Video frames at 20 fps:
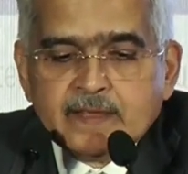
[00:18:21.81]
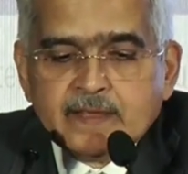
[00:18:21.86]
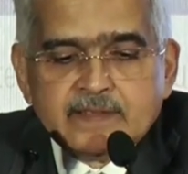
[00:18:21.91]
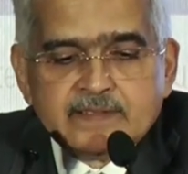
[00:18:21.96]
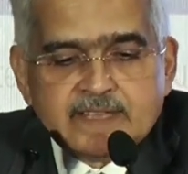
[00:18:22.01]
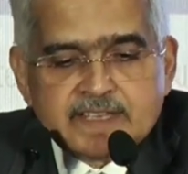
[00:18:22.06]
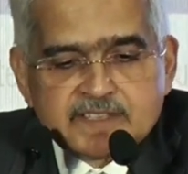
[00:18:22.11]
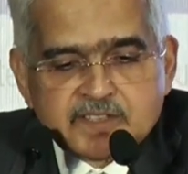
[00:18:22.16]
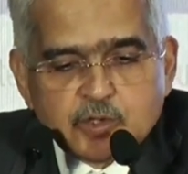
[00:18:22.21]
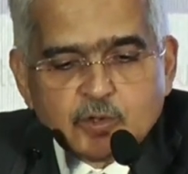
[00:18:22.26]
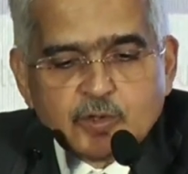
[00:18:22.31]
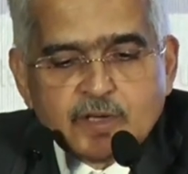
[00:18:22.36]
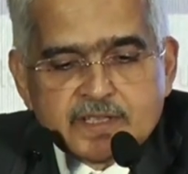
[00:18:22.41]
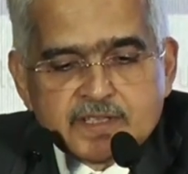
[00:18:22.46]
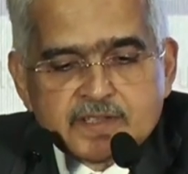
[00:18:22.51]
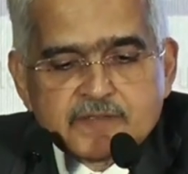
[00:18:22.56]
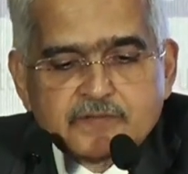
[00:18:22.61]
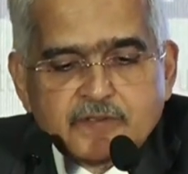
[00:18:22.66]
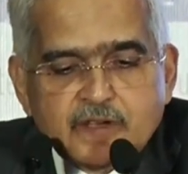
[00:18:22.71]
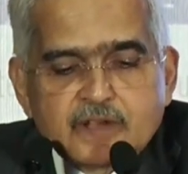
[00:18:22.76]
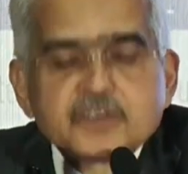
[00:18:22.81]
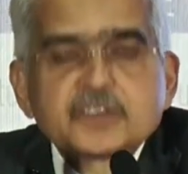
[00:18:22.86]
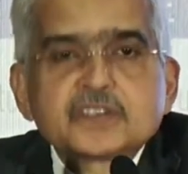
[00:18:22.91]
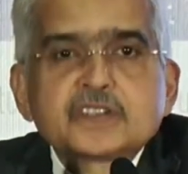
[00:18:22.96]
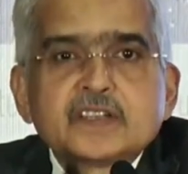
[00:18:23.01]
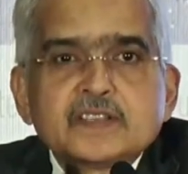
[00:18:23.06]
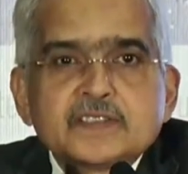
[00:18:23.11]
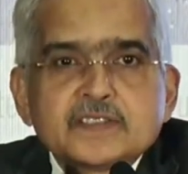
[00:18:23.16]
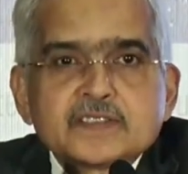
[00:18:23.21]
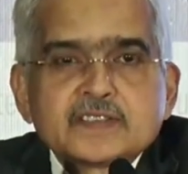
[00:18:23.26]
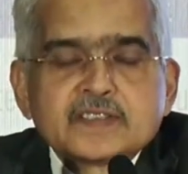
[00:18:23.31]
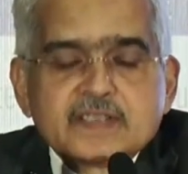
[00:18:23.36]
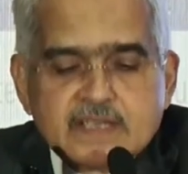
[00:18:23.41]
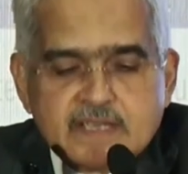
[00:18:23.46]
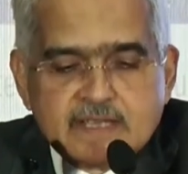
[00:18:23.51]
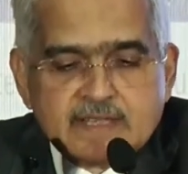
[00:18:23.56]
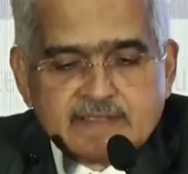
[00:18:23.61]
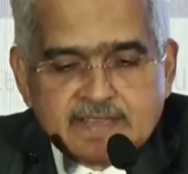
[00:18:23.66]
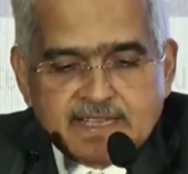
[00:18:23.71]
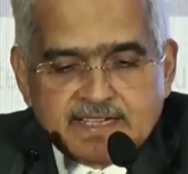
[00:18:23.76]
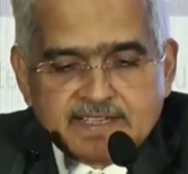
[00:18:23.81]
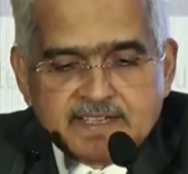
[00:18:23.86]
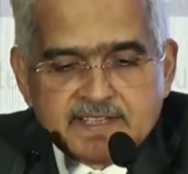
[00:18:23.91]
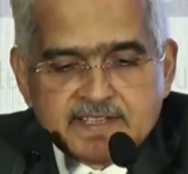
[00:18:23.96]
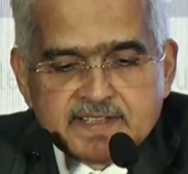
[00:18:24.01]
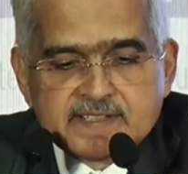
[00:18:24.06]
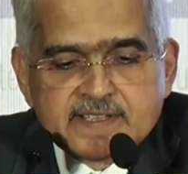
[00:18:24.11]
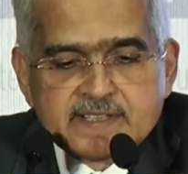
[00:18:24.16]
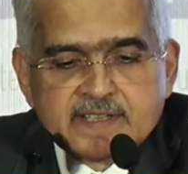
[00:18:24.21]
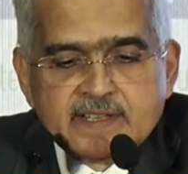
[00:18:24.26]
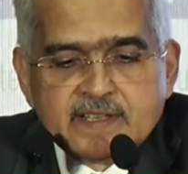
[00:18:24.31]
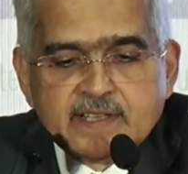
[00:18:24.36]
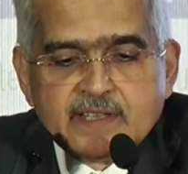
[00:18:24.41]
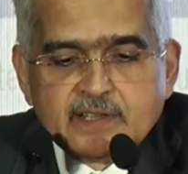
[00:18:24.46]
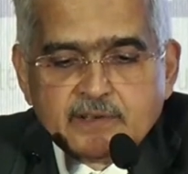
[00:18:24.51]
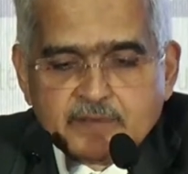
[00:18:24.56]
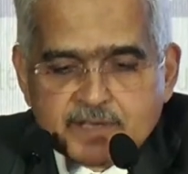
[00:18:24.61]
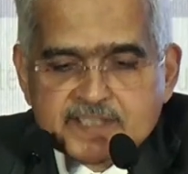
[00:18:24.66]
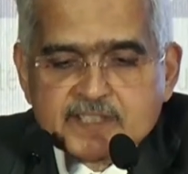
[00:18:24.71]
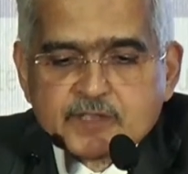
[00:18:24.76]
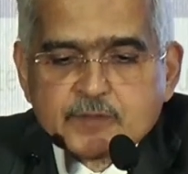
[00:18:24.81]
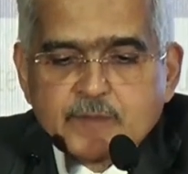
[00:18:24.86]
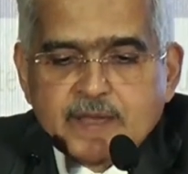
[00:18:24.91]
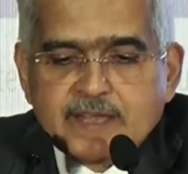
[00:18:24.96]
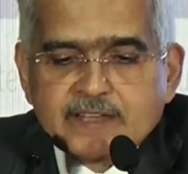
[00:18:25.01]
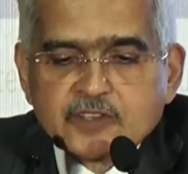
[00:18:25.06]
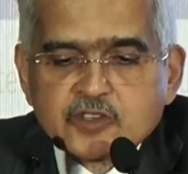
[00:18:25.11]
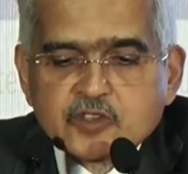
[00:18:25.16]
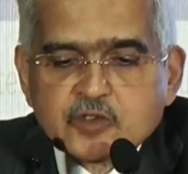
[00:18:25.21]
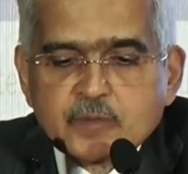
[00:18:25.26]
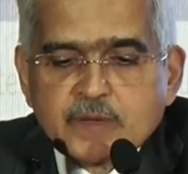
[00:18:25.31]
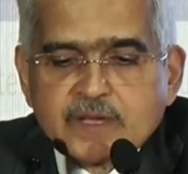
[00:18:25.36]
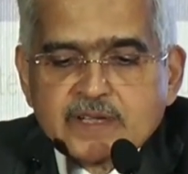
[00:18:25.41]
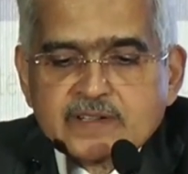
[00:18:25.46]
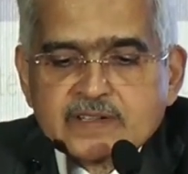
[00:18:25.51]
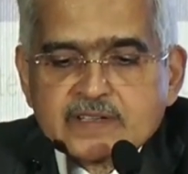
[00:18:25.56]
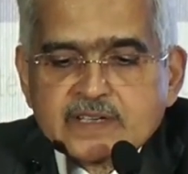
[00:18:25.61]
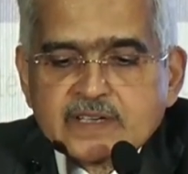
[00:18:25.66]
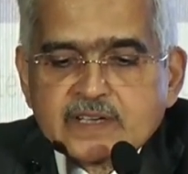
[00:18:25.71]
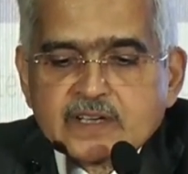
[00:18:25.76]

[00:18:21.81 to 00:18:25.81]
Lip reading: The assurance functions, that is, risk management,